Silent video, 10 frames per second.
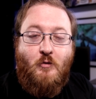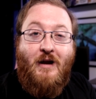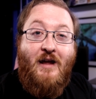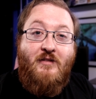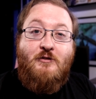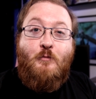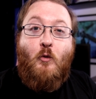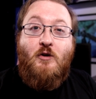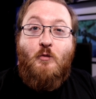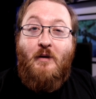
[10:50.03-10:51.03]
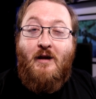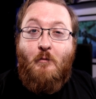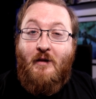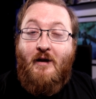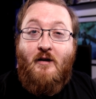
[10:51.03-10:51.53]
So getting these reports will make a
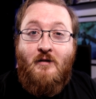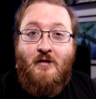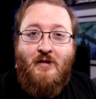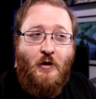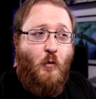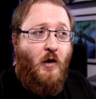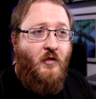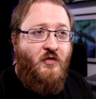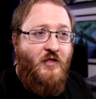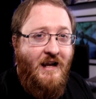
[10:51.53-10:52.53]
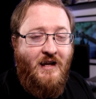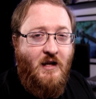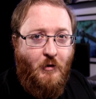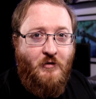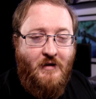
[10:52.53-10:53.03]
player that you are thinking
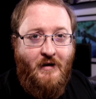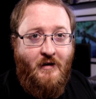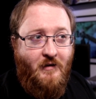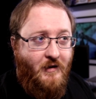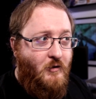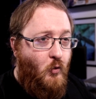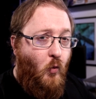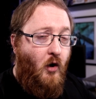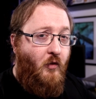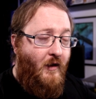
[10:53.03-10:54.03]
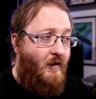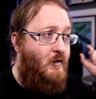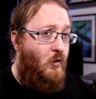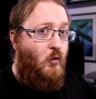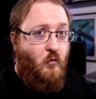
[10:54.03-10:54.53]
about signing into one that
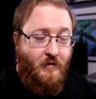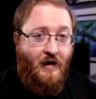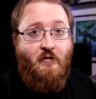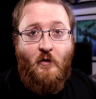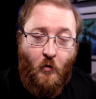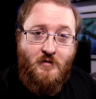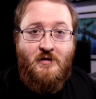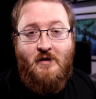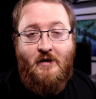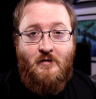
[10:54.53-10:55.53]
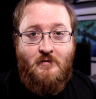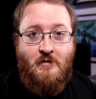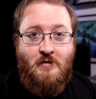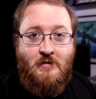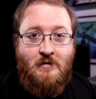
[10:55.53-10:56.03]
you definitely want to sign.
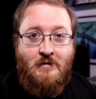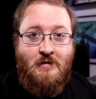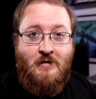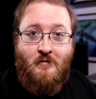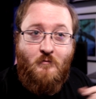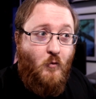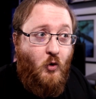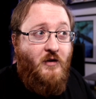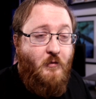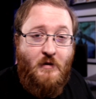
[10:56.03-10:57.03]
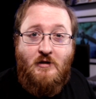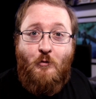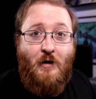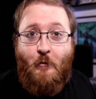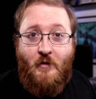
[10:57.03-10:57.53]
More information
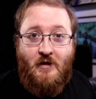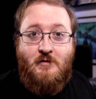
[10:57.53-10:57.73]
will help you.